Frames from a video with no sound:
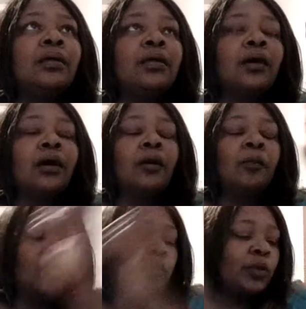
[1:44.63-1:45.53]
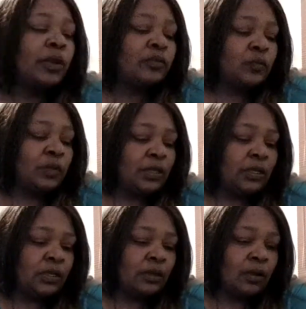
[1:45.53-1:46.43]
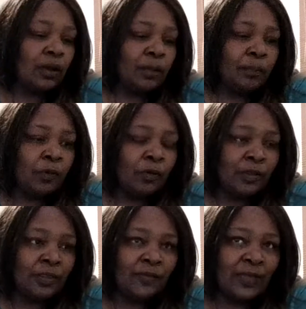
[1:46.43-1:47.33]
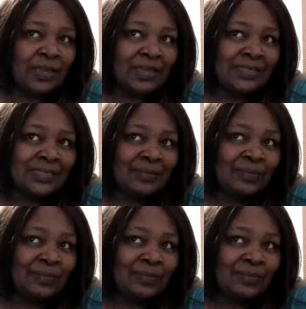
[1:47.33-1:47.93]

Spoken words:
when I was reading up on the violence,